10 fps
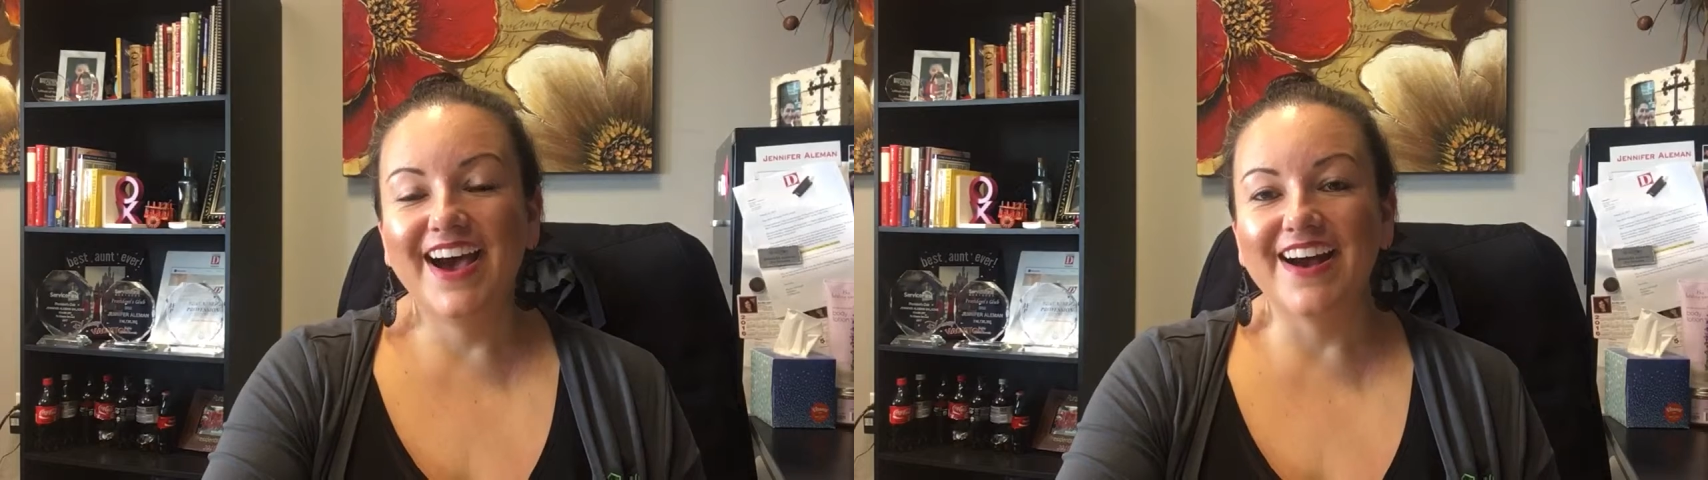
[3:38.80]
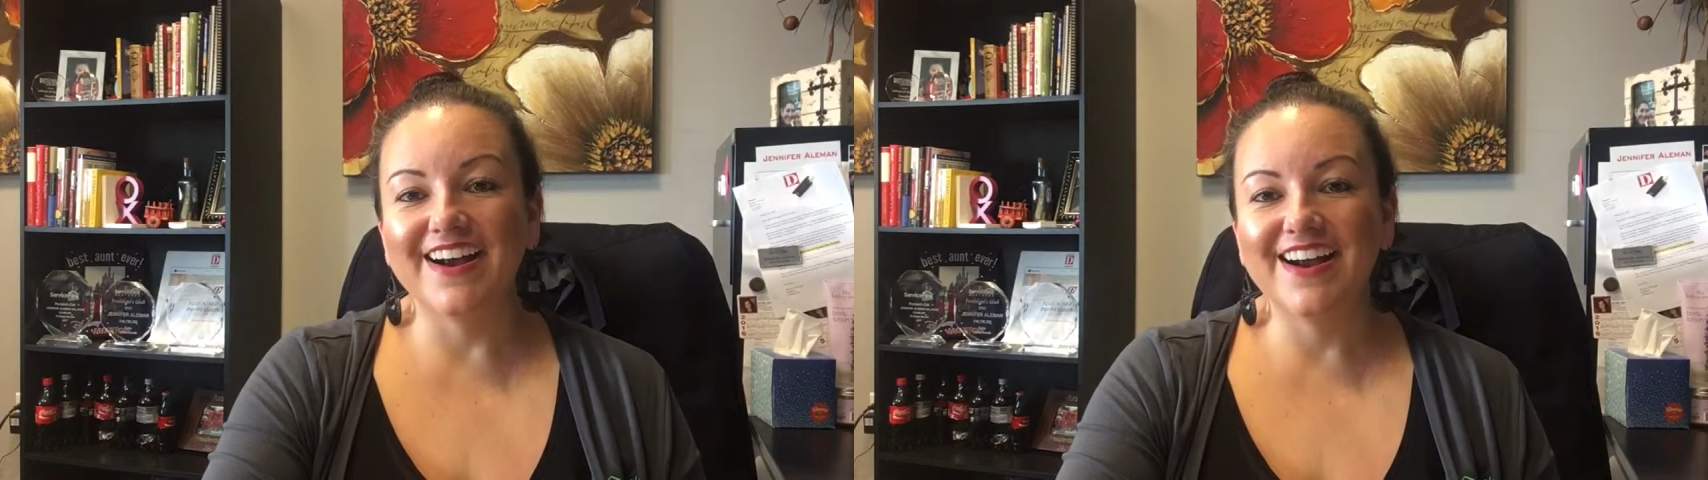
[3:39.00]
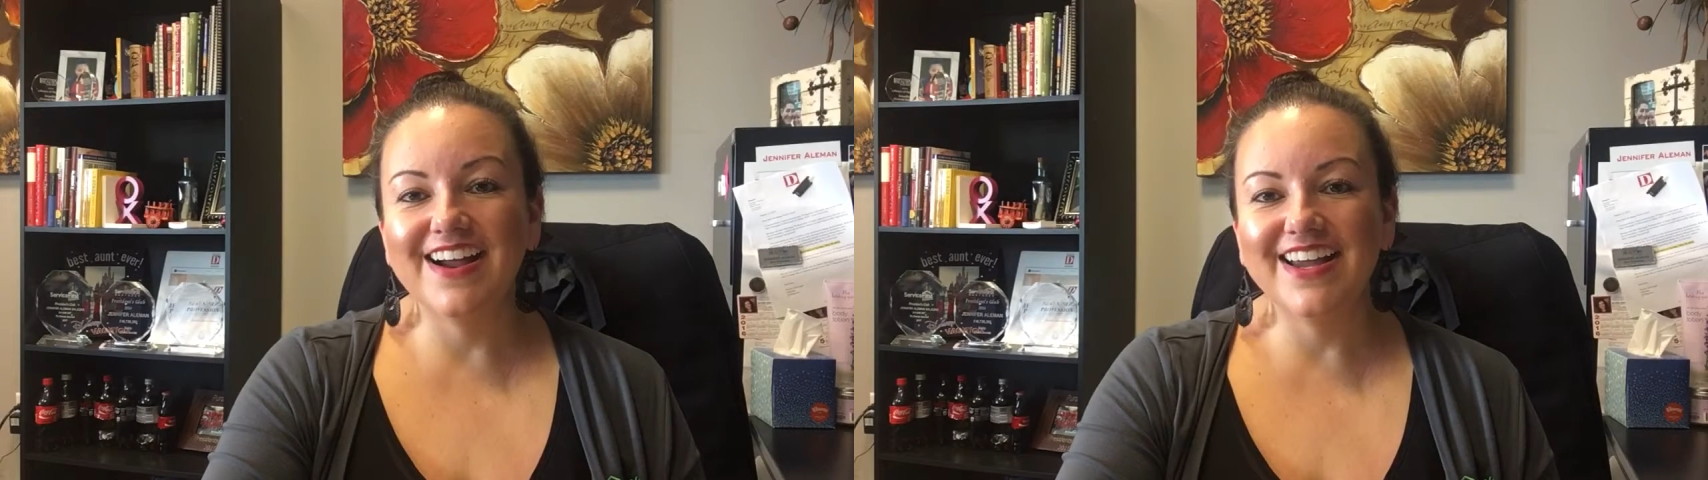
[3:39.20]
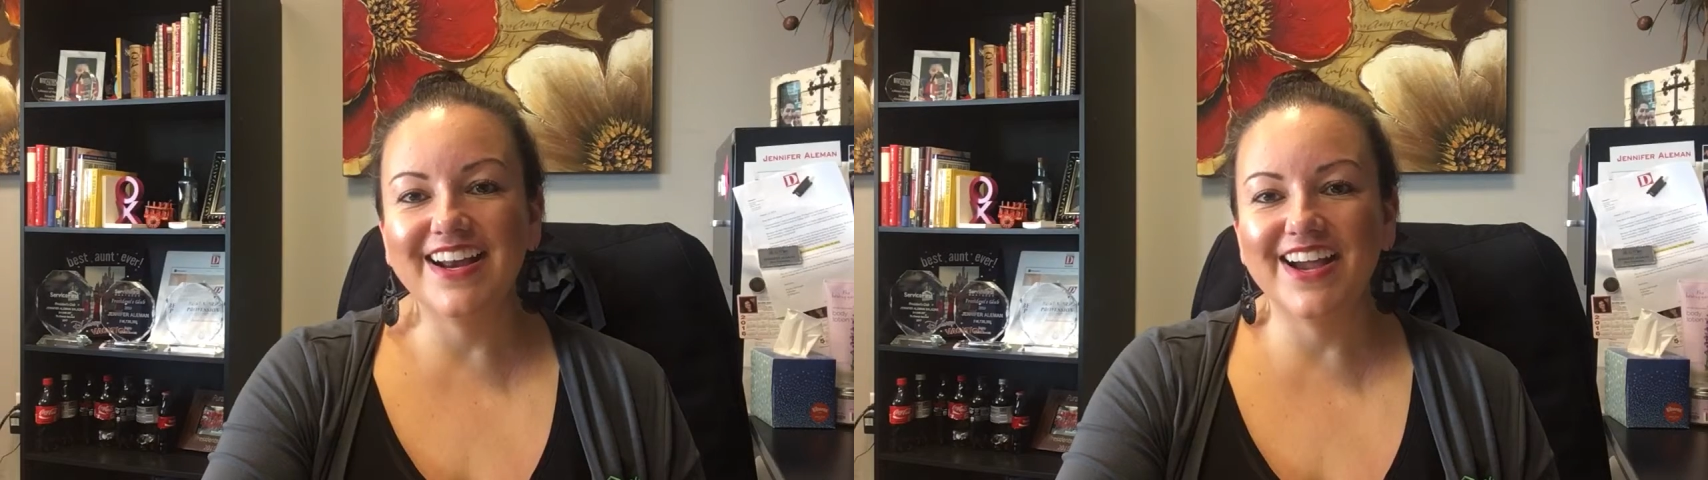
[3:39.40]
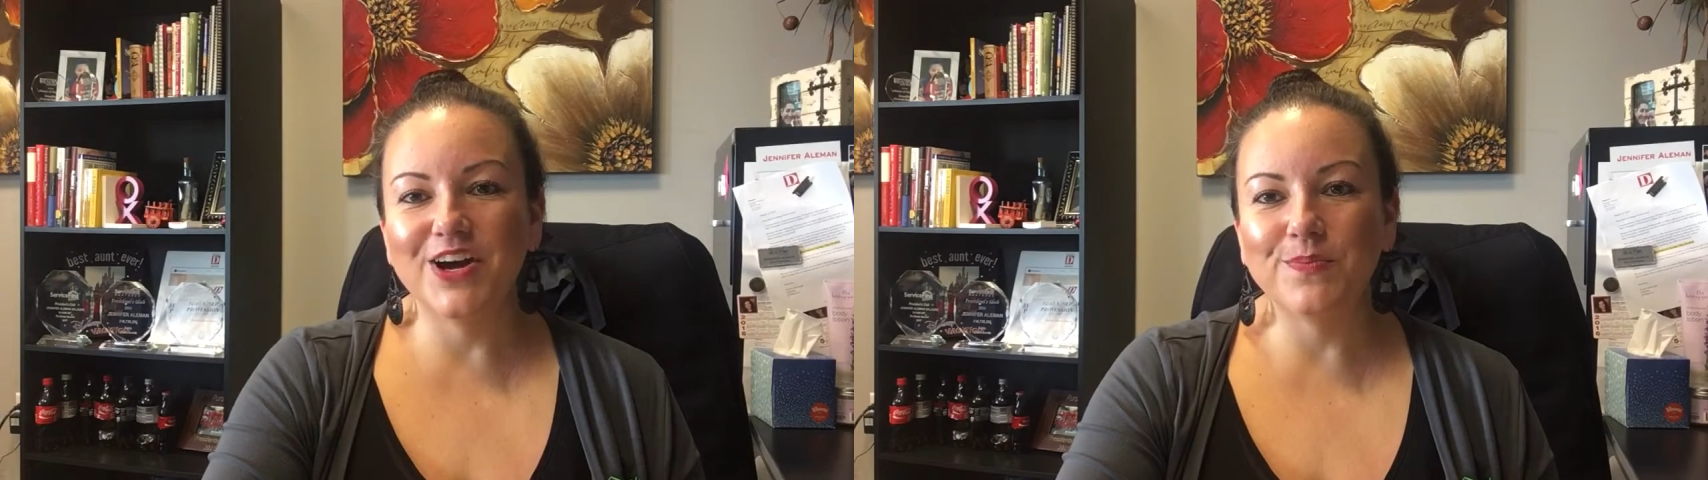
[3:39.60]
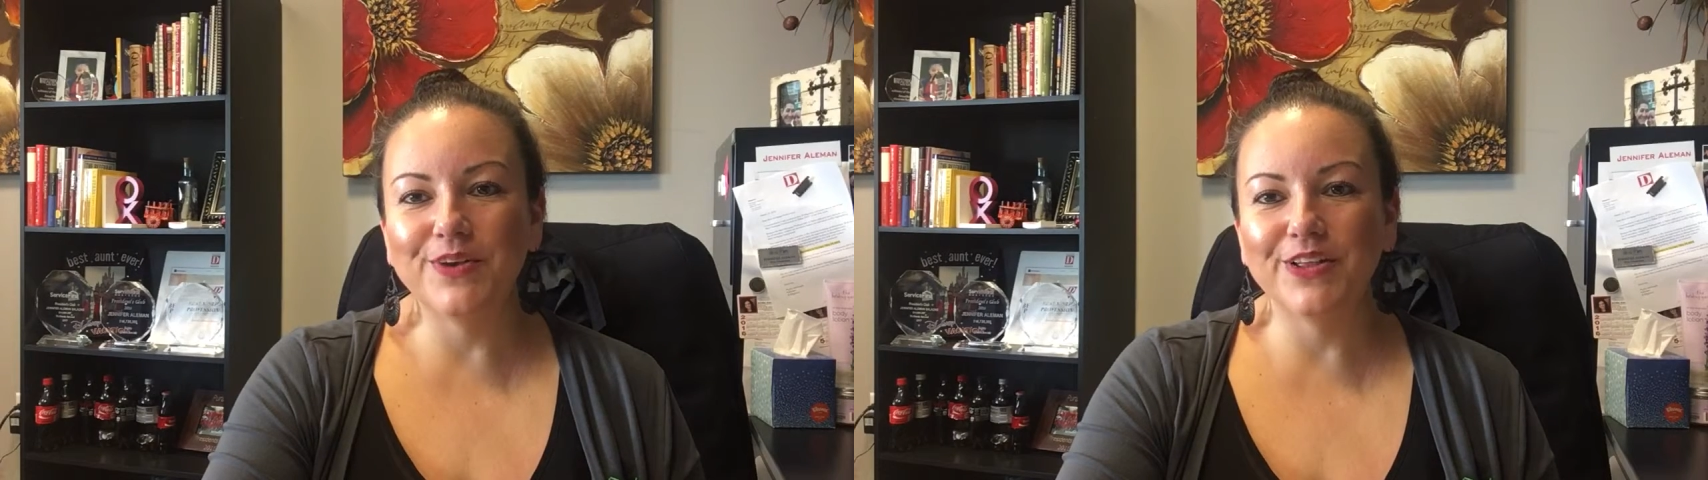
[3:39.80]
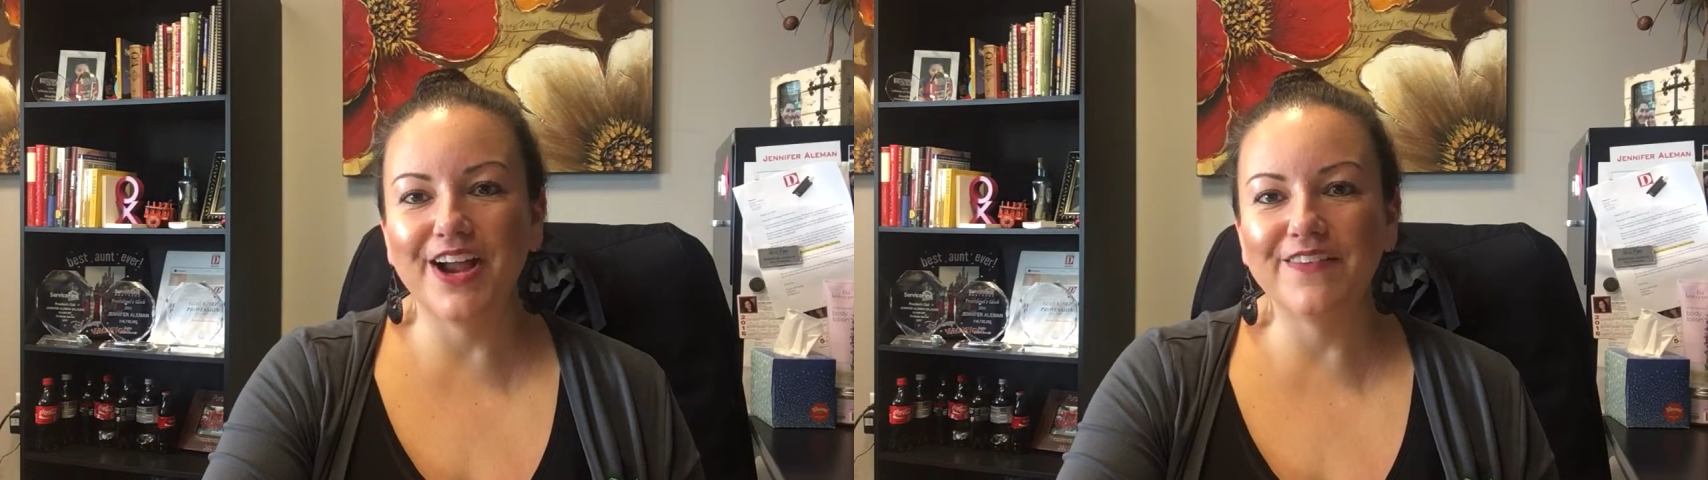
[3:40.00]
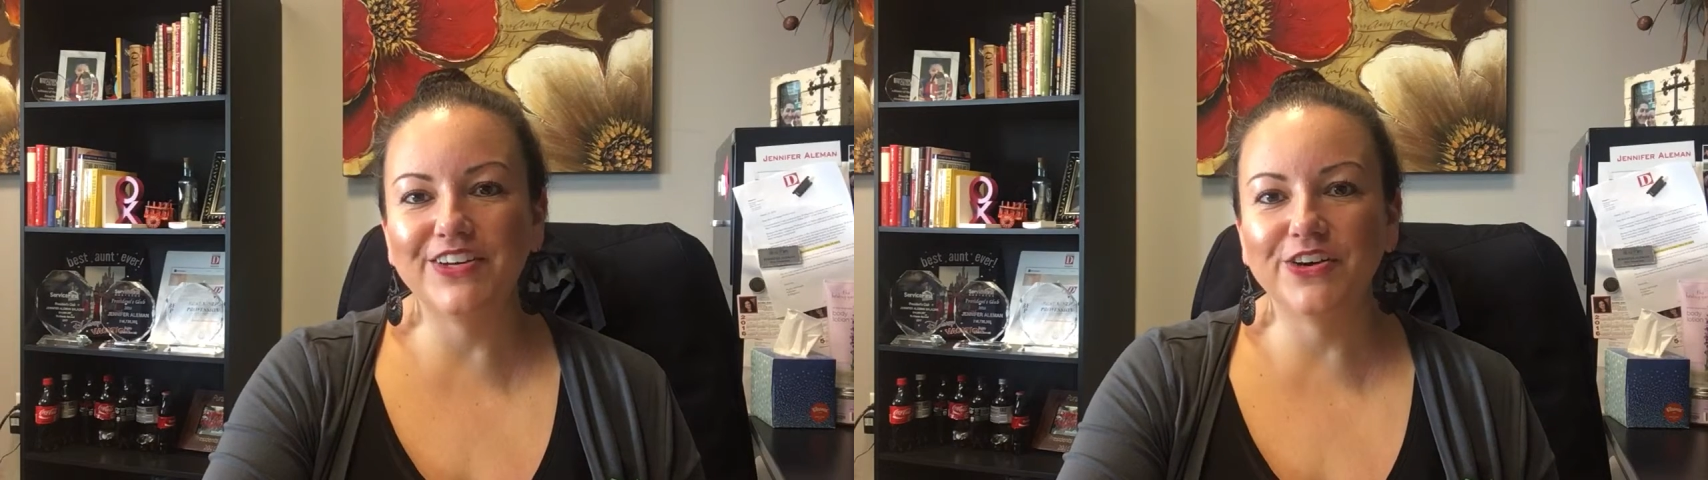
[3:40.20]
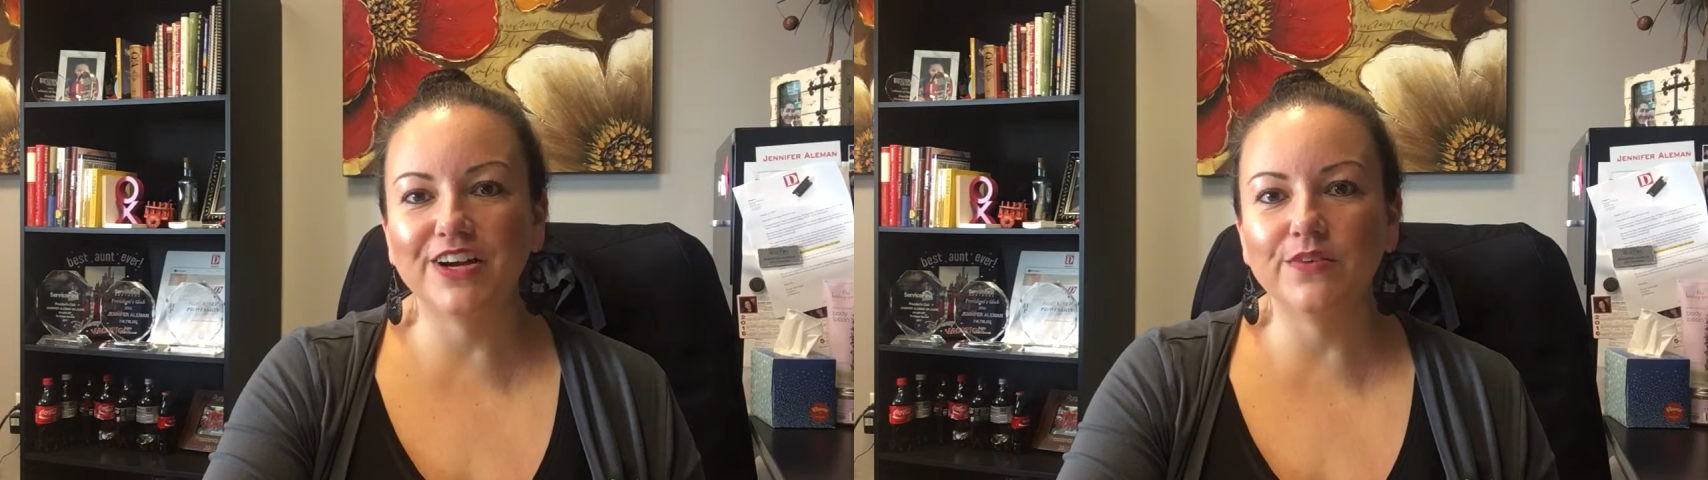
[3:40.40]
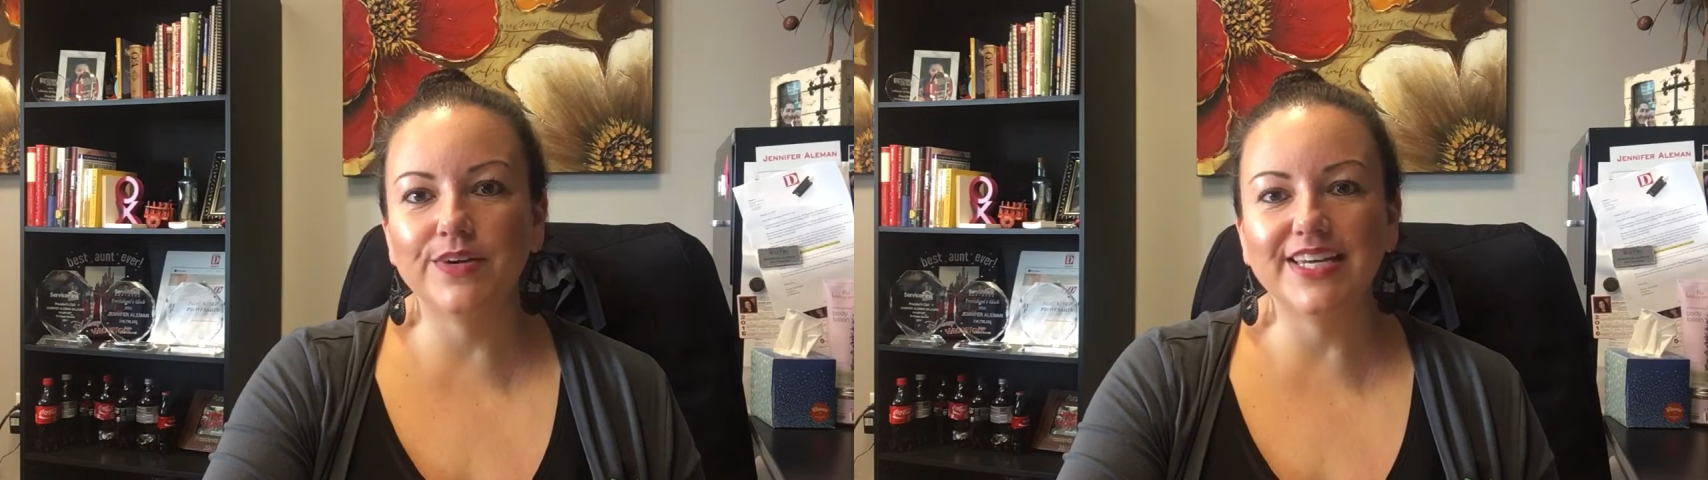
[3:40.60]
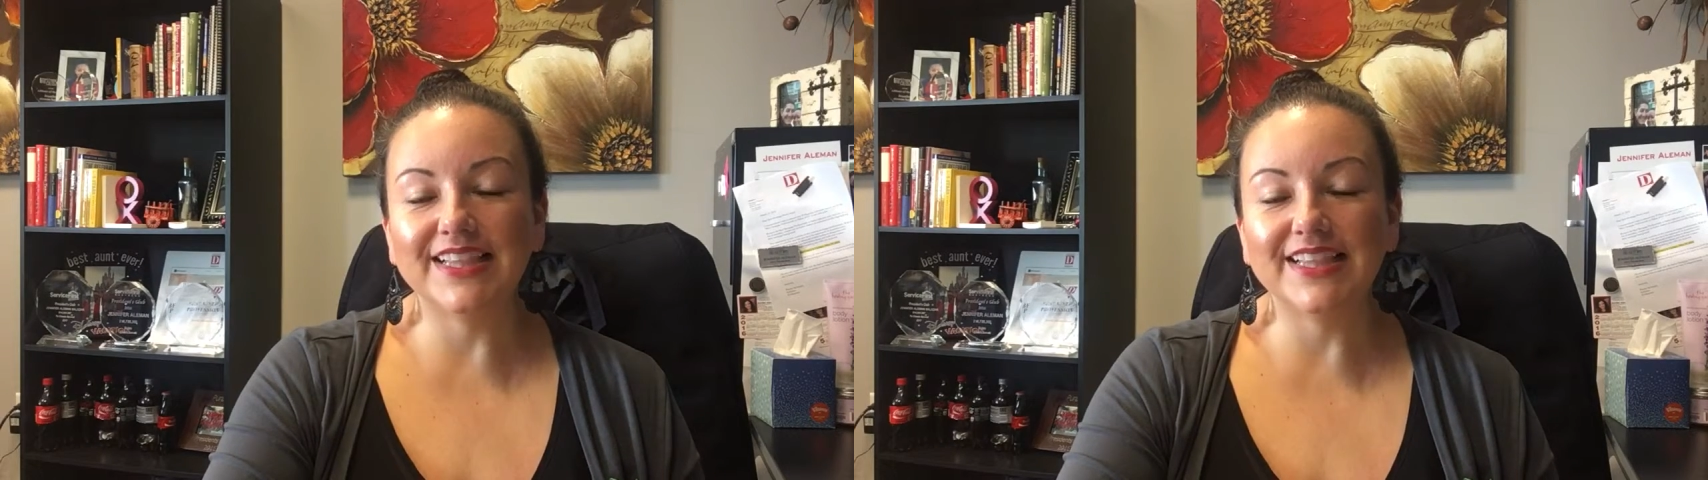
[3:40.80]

All right, I hope y'all are having a great week.